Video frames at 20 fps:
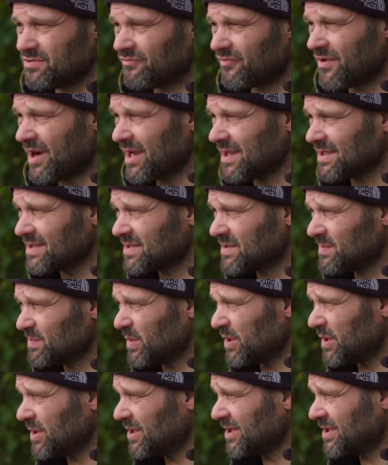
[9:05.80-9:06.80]
and rats,
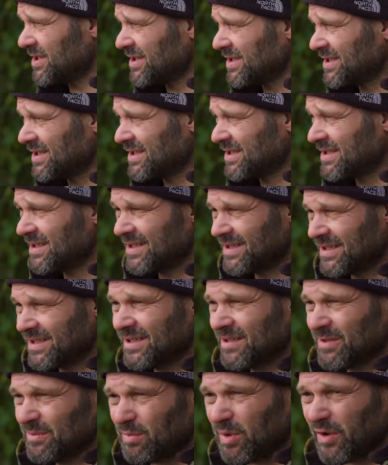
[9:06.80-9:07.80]
but
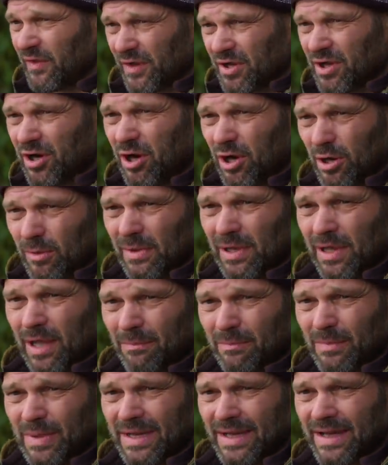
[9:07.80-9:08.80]
by the carp
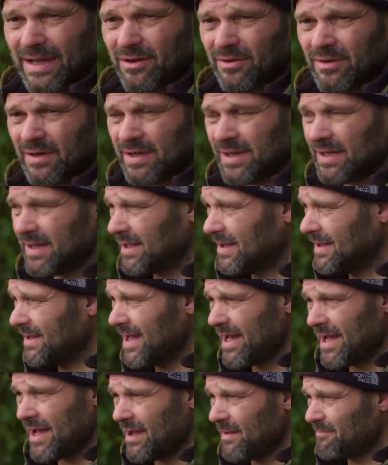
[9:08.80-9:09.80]
lumping out, and
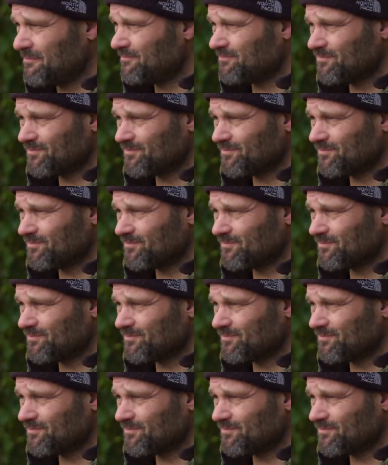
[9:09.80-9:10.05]
they're